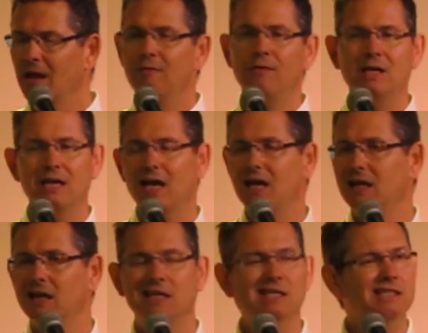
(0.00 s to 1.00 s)
every
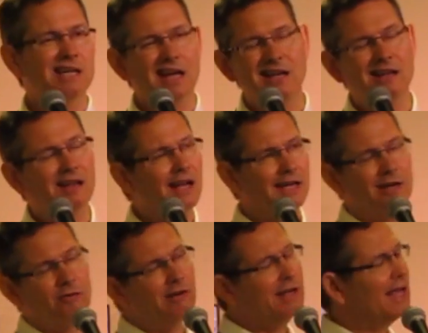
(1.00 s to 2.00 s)
day is kind of
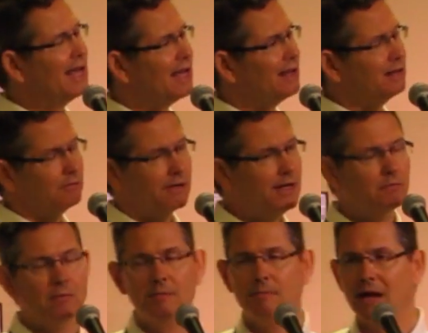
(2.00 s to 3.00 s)
like going out and
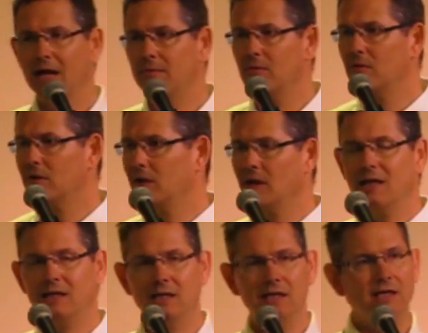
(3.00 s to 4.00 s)
reading my Bible,
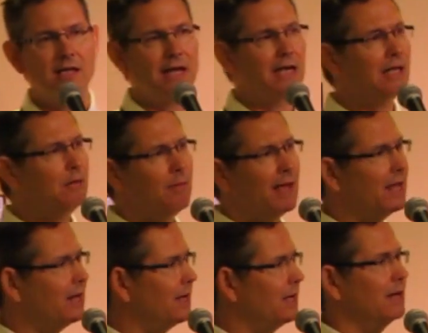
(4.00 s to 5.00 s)
collecting the daily
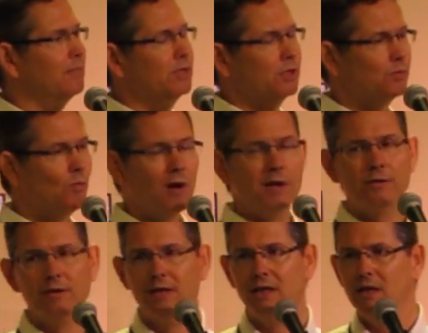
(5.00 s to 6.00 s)
manna, and I'm just
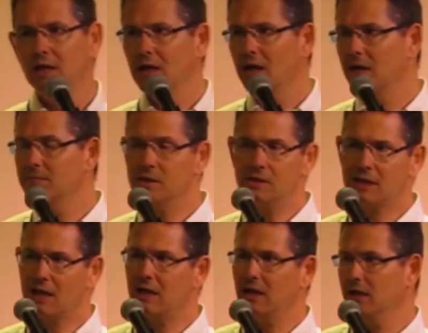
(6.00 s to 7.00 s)
wandering, I'm
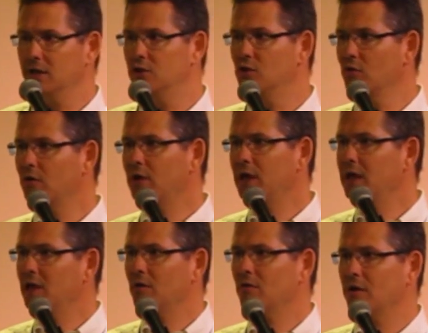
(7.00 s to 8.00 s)
just kind of
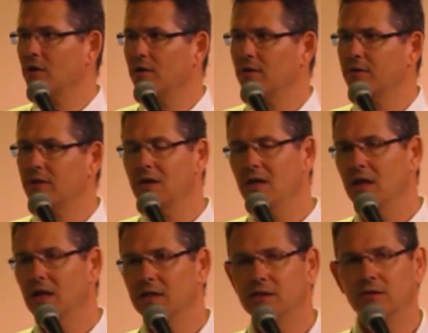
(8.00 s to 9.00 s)
enduring here on earth
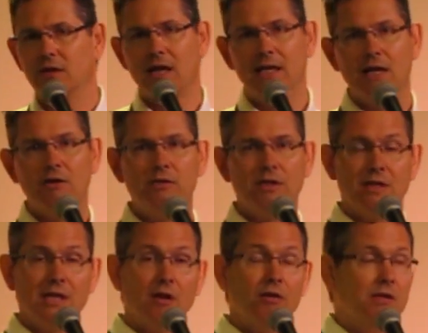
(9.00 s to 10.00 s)
until I go
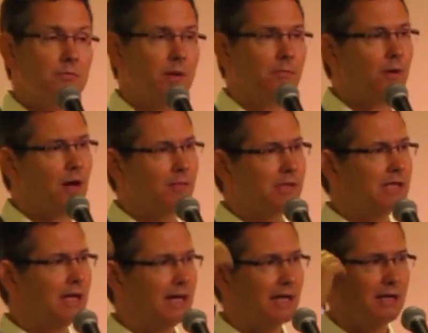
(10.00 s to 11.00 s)
to the ultimate
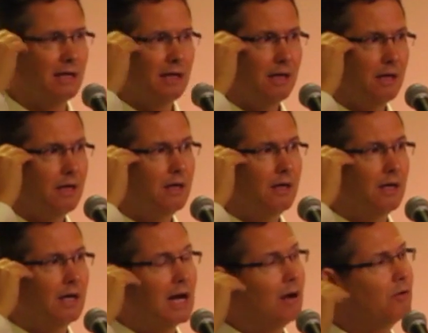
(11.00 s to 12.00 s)
promised land,
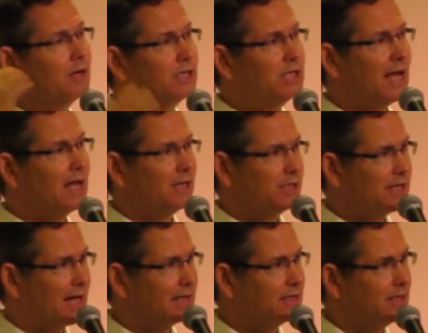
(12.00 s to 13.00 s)
I want to
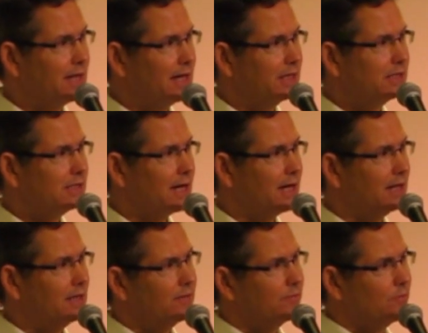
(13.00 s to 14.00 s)
challenge that today and
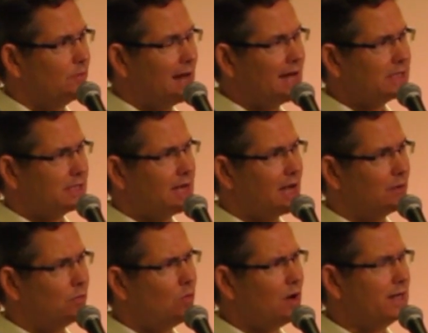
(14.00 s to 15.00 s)
say, ask
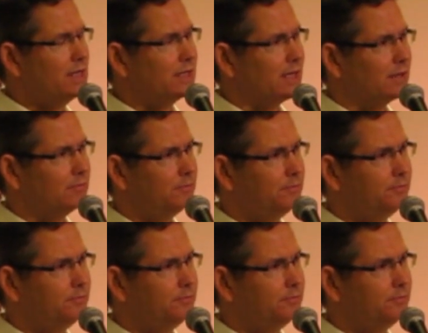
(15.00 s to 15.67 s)
God, what is it